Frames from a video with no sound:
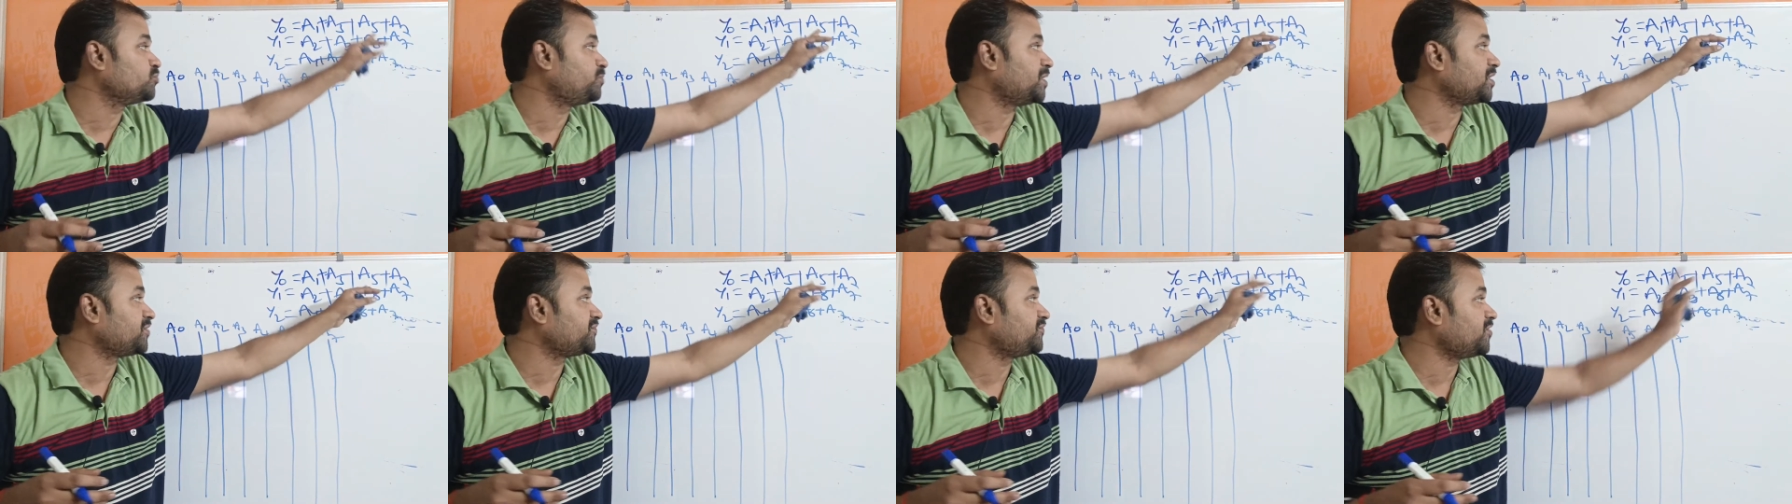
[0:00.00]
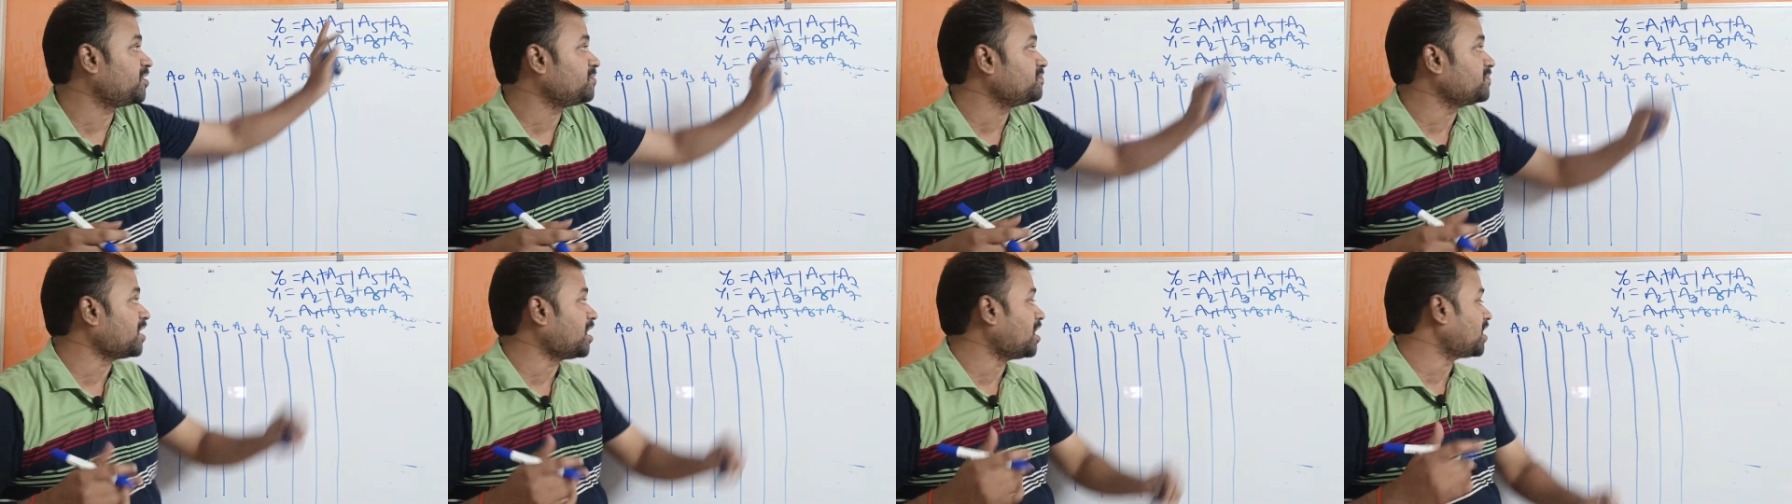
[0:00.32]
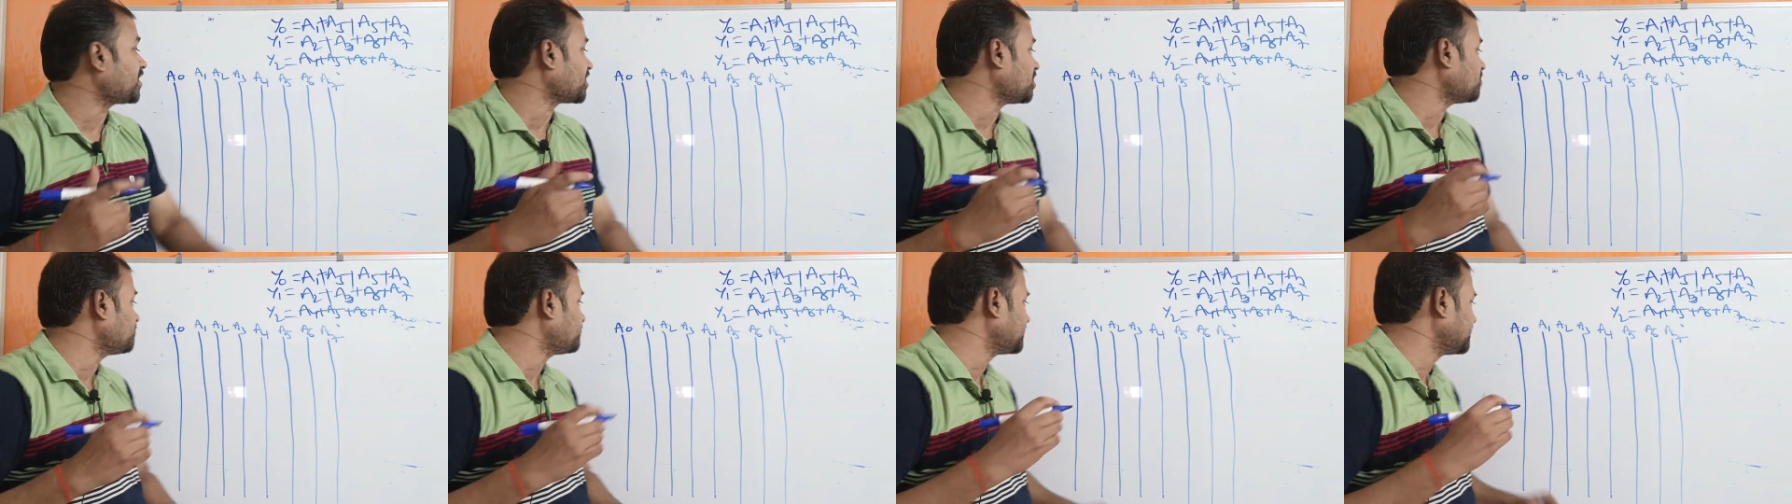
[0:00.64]
perform
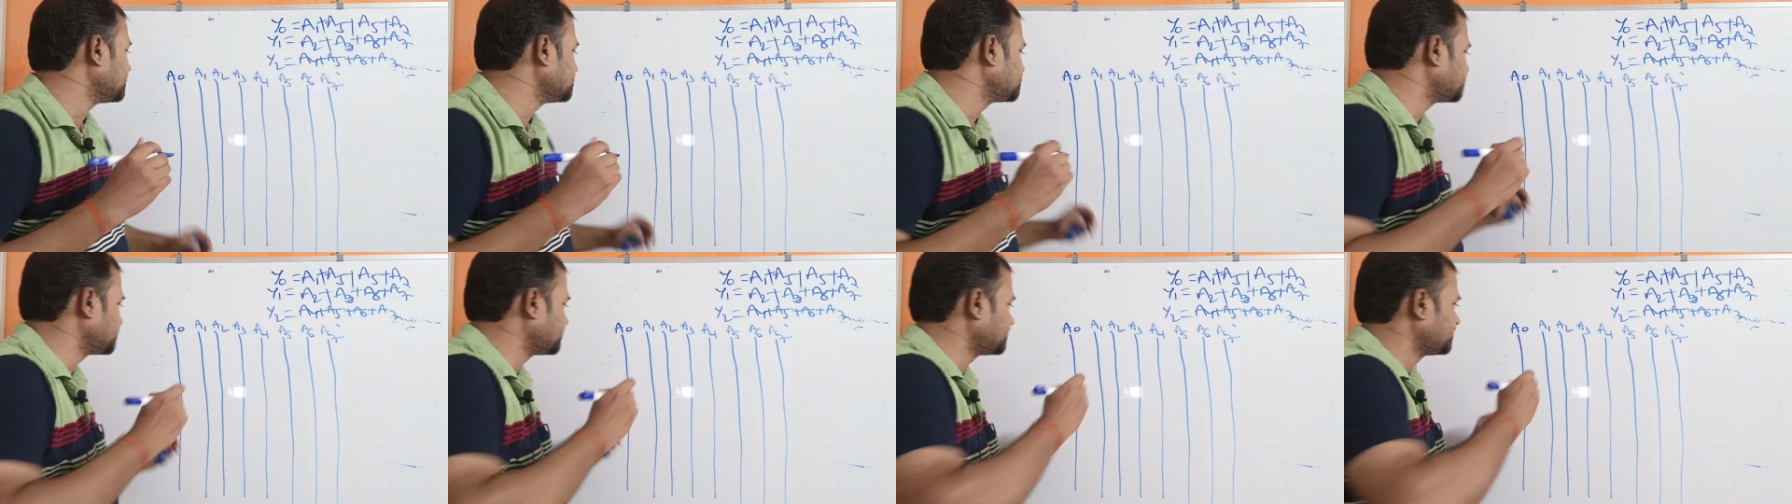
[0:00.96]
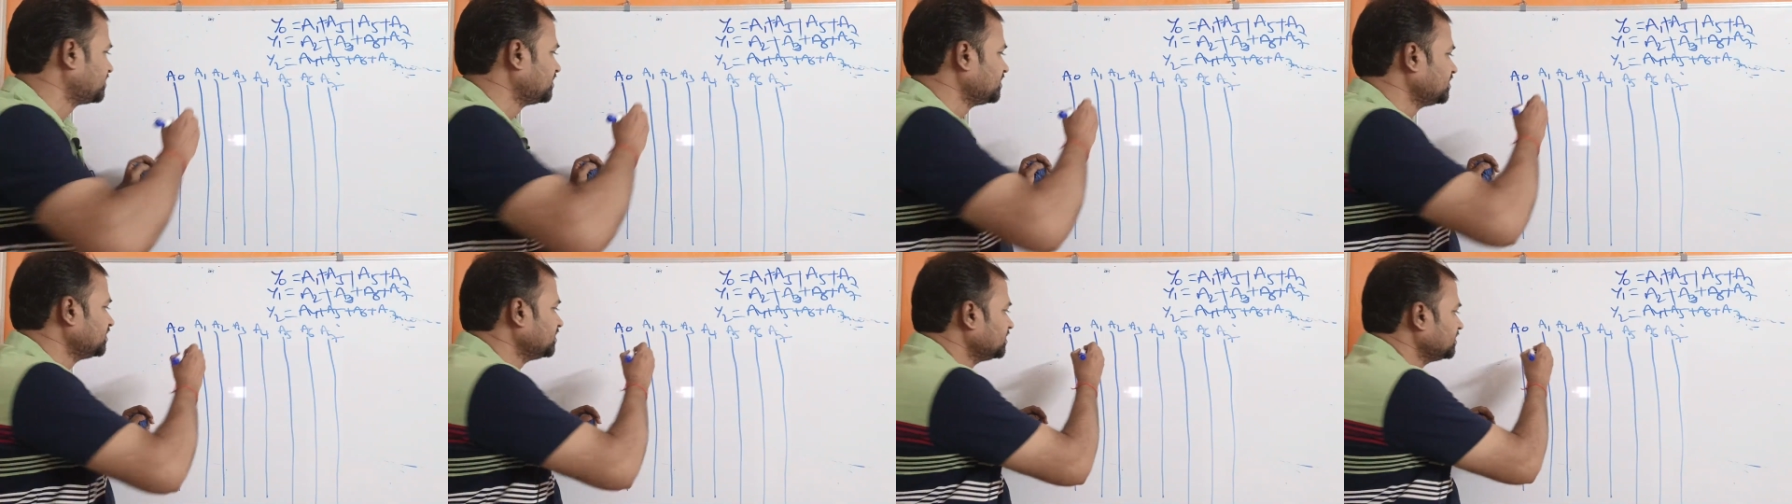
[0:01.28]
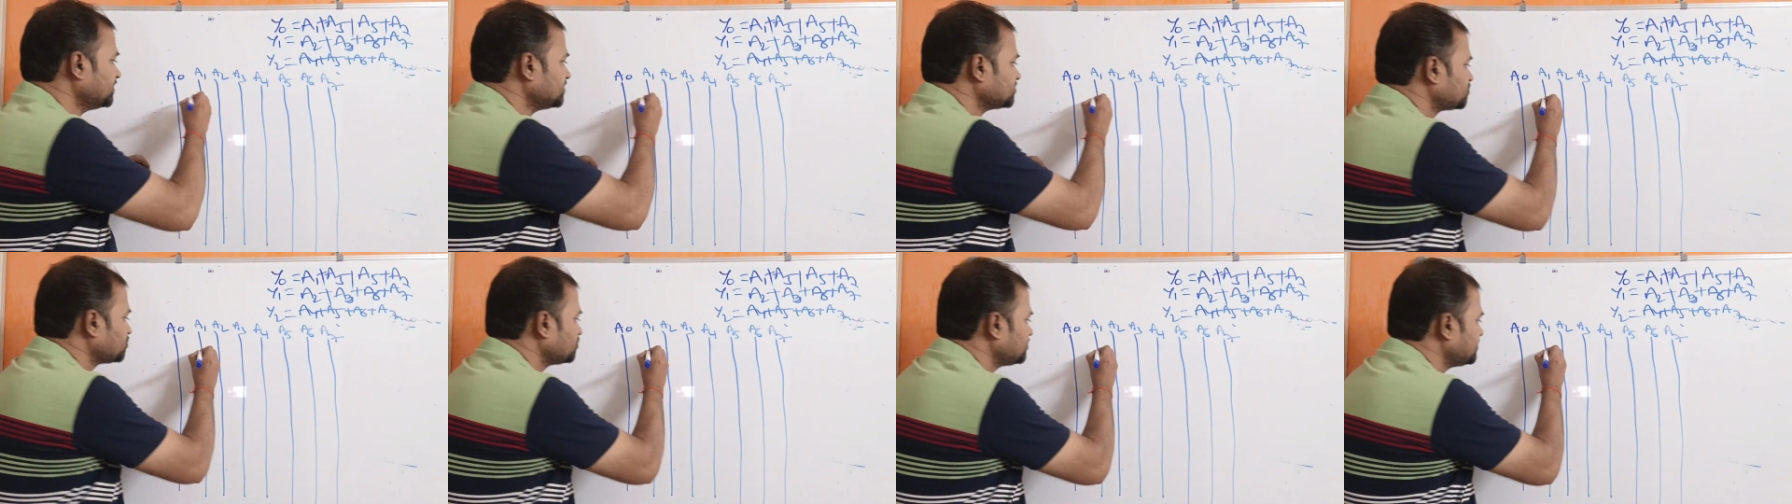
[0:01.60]
R operation. So